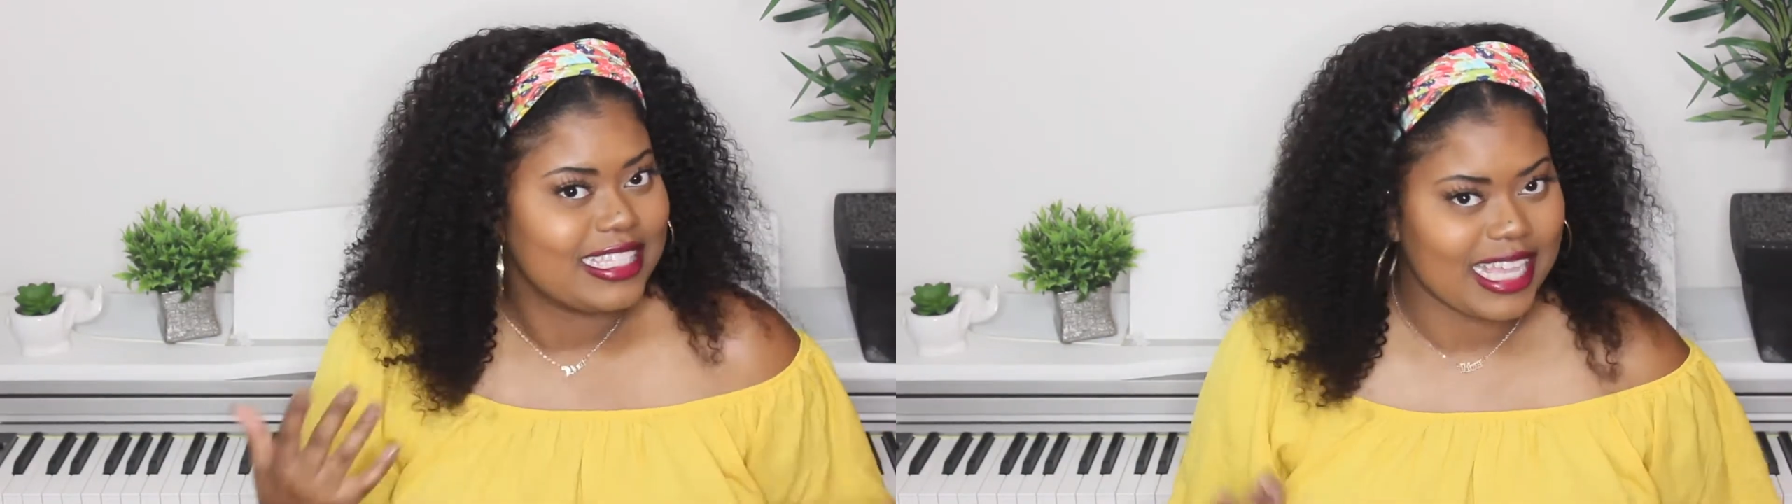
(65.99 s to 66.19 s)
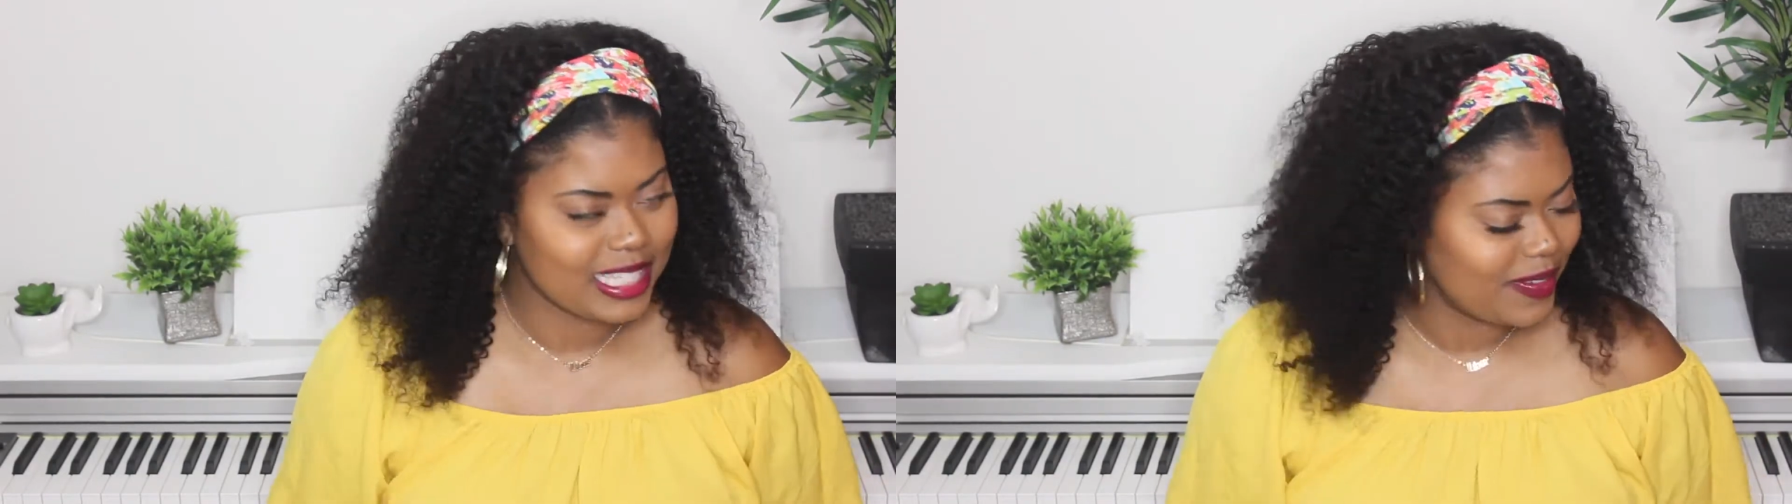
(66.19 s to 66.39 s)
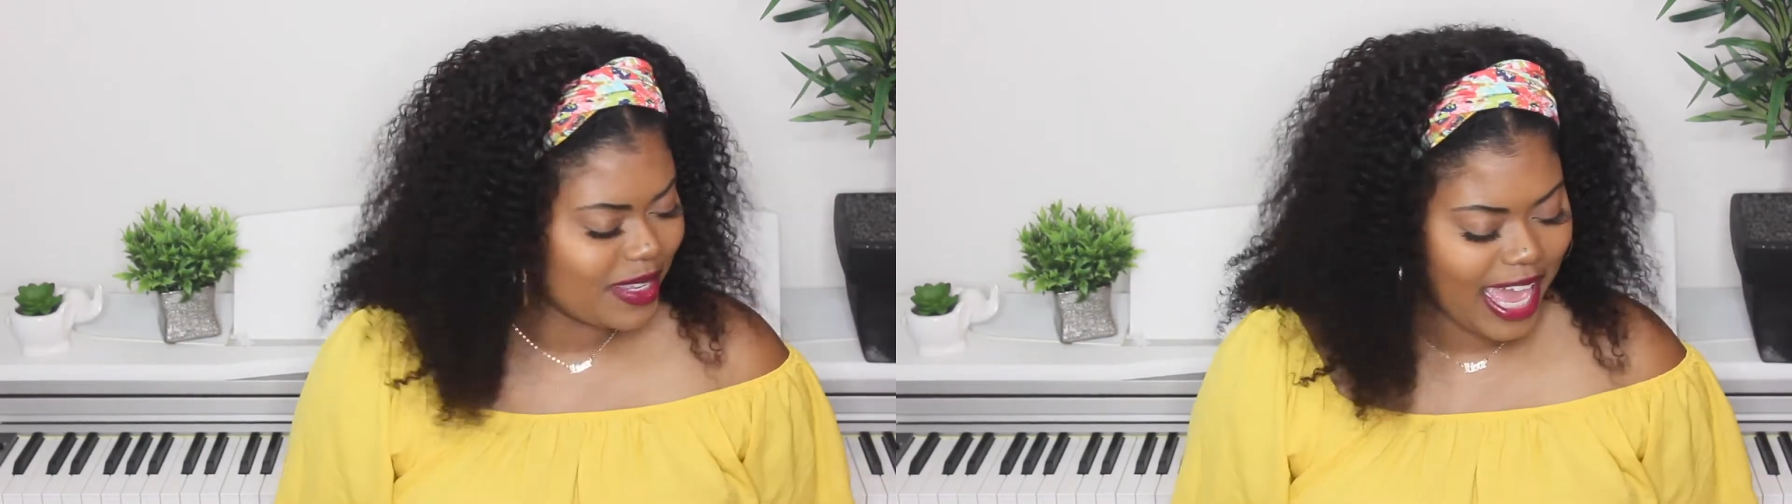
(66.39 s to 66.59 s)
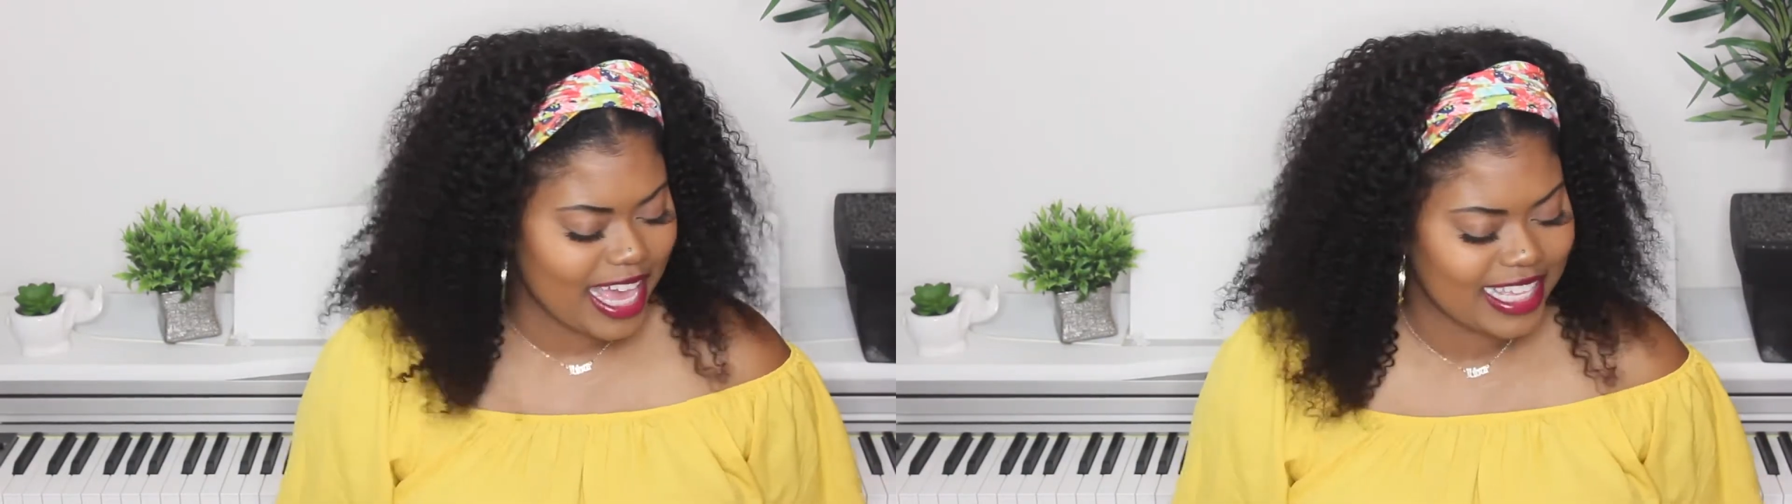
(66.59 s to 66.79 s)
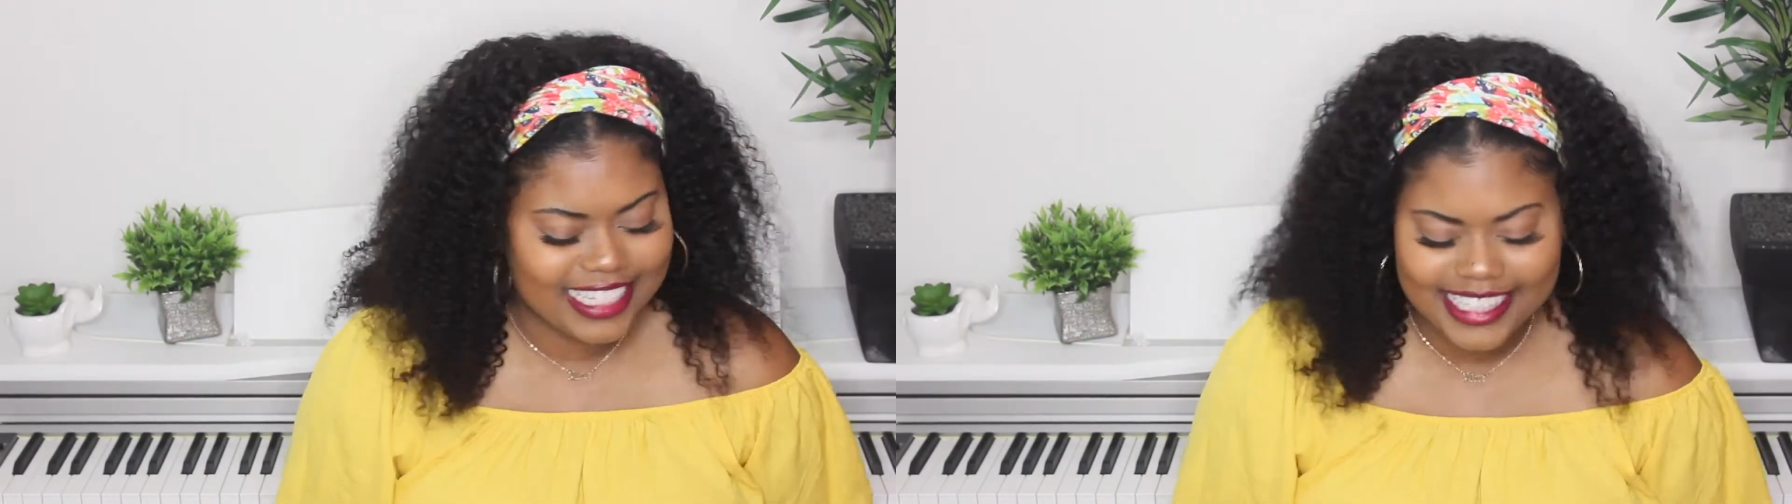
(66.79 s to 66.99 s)
next few
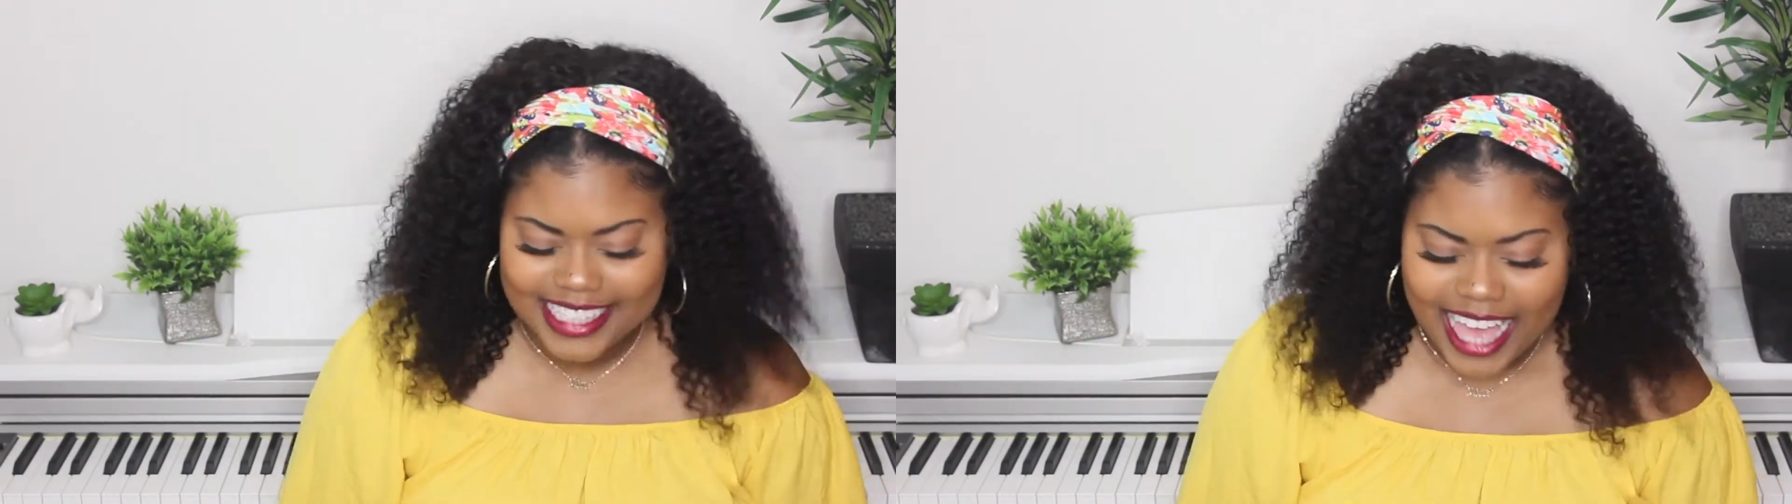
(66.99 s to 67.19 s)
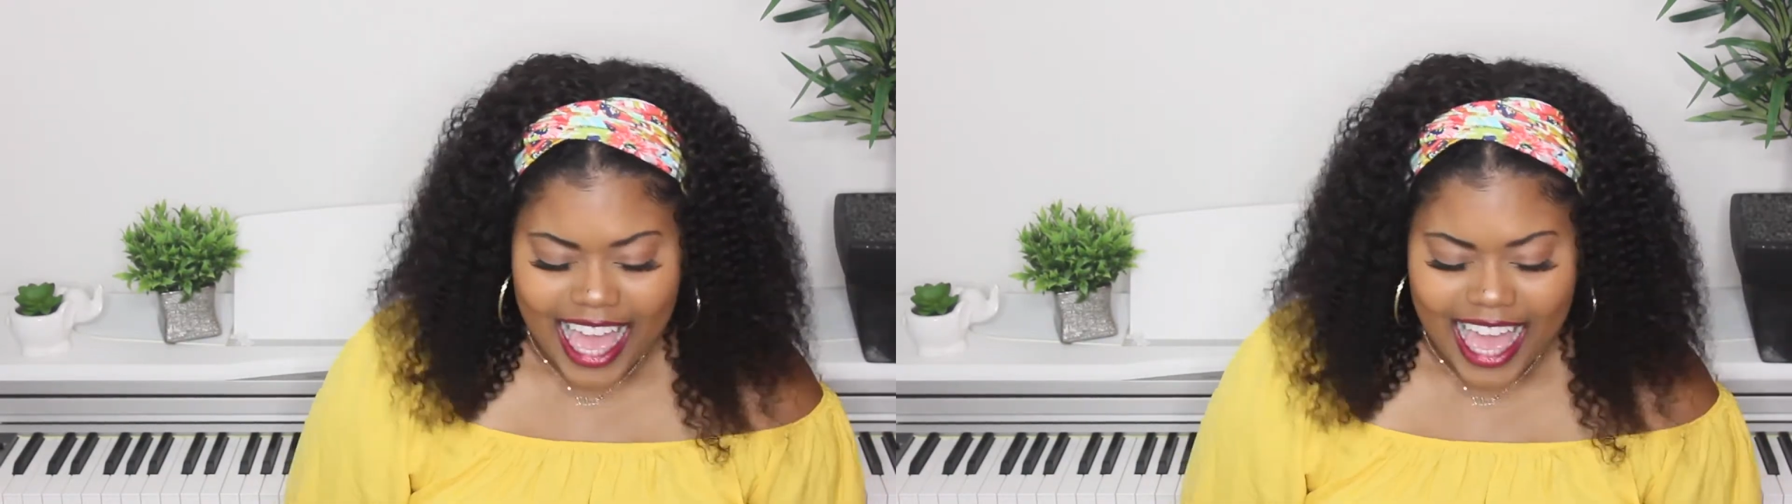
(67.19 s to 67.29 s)
days.